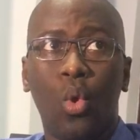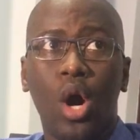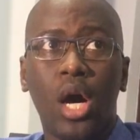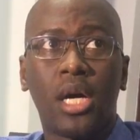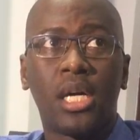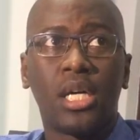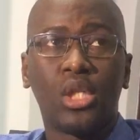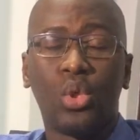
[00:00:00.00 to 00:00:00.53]

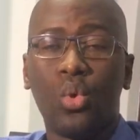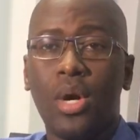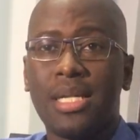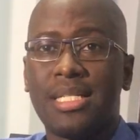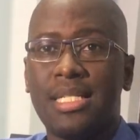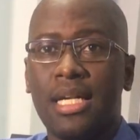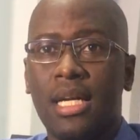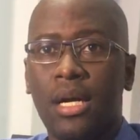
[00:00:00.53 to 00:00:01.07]
work
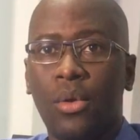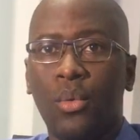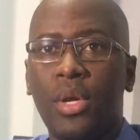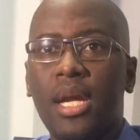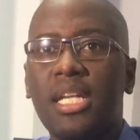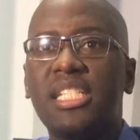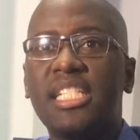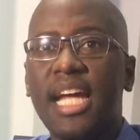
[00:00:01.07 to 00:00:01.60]
towards the
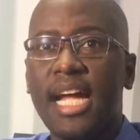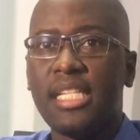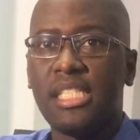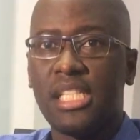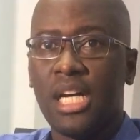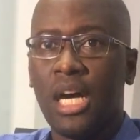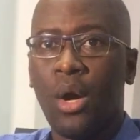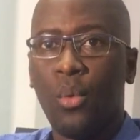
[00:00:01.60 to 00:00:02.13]
real
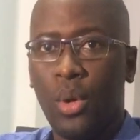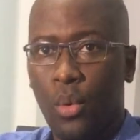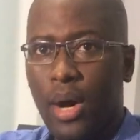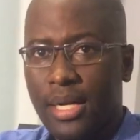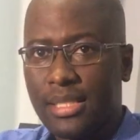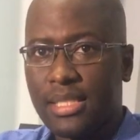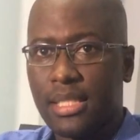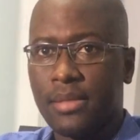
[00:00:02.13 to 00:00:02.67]
change we
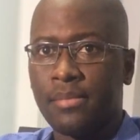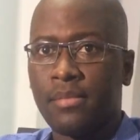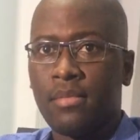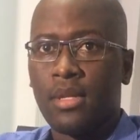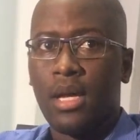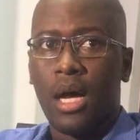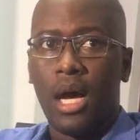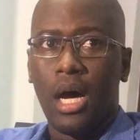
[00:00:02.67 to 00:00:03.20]
want,
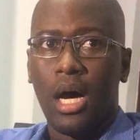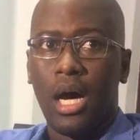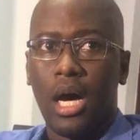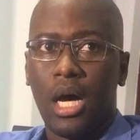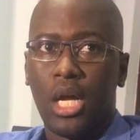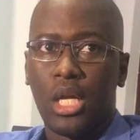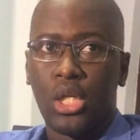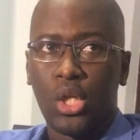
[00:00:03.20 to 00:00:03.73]

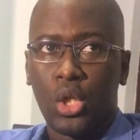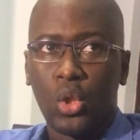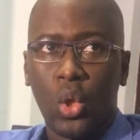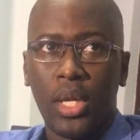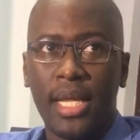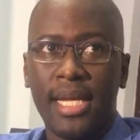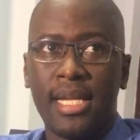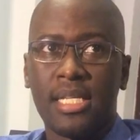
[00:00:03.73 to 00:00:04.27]
not
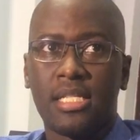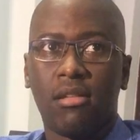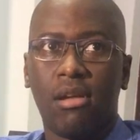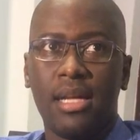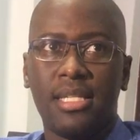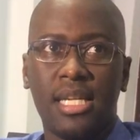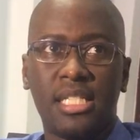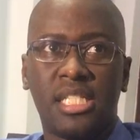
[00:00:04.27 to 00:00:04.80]
only
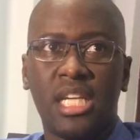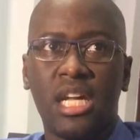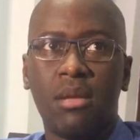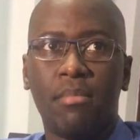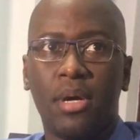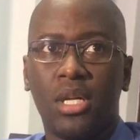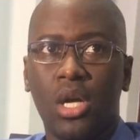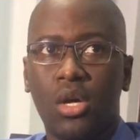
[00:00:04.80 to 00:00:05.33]

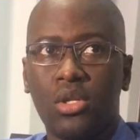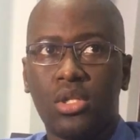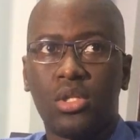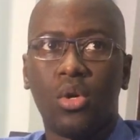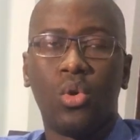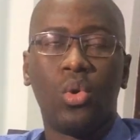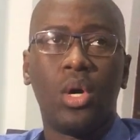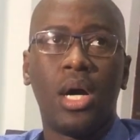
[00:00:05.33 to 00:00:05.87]
industrialization but
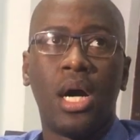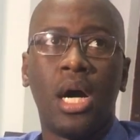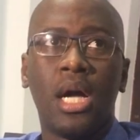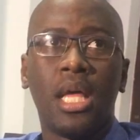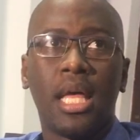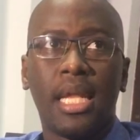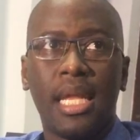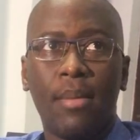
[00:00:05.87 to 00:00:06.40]
also
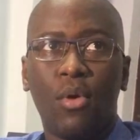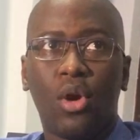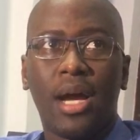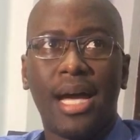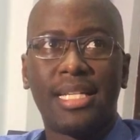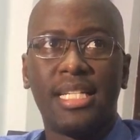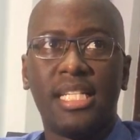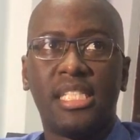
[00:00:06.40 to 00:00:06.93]

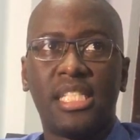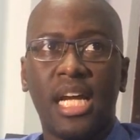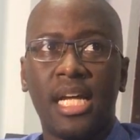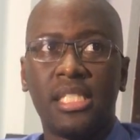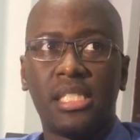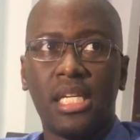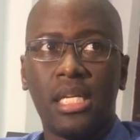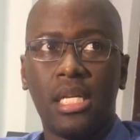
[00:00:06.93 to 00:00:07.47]
democratic
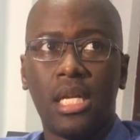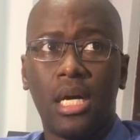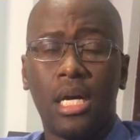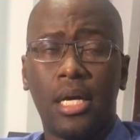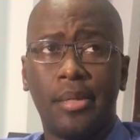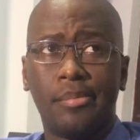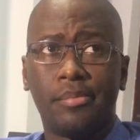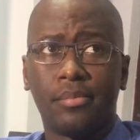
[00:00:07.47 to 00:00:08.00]
change
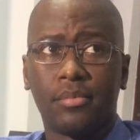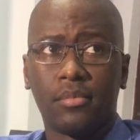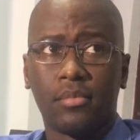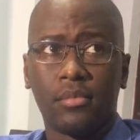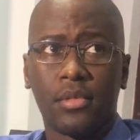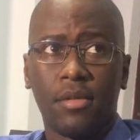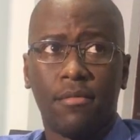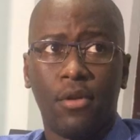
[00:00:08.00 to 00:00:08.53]

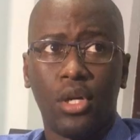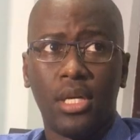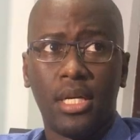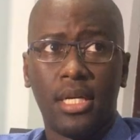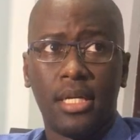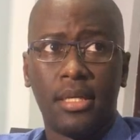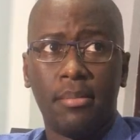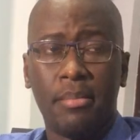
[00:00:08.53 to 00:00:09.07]
for
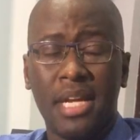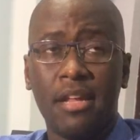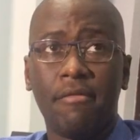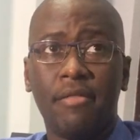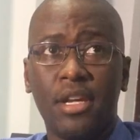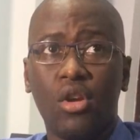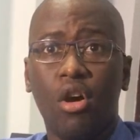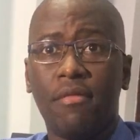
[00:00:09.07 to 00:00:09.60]
the
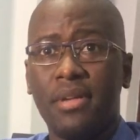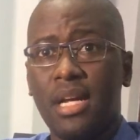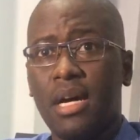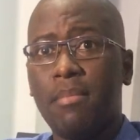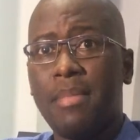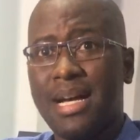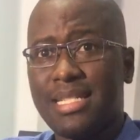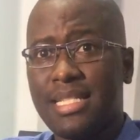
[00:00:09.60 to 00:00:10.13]
benefit of
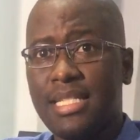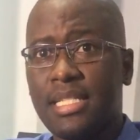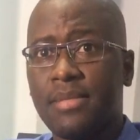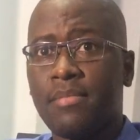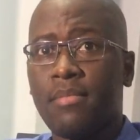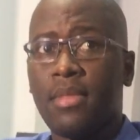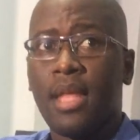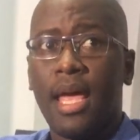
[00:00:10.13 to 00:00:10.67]
the
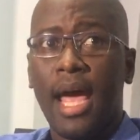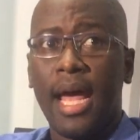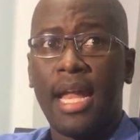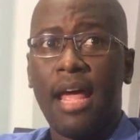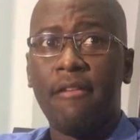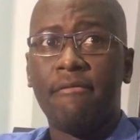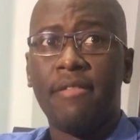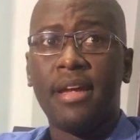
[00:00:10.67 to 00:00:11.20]
masses.
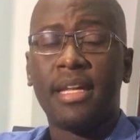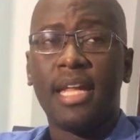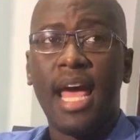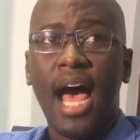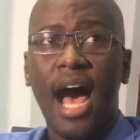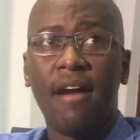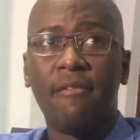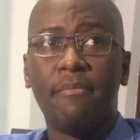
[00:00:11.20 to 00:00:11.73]
And I think
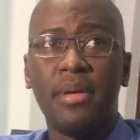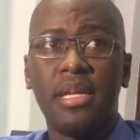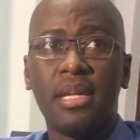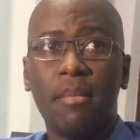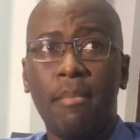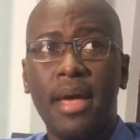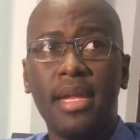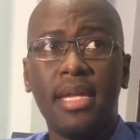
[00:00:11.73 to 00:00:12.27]
there have
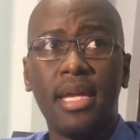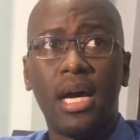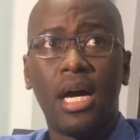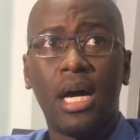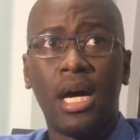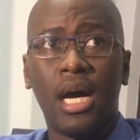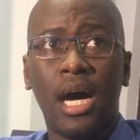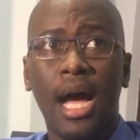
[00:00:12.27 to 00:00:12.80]
been many
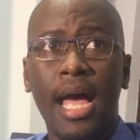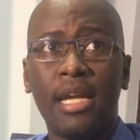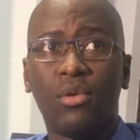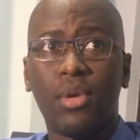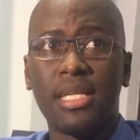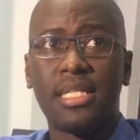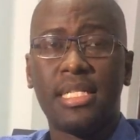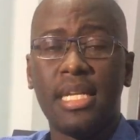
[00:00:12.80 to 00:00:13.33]

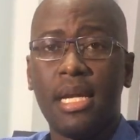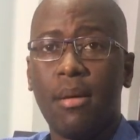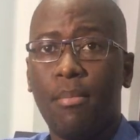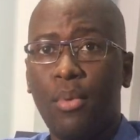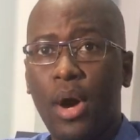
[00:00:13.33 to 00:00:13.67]
interesting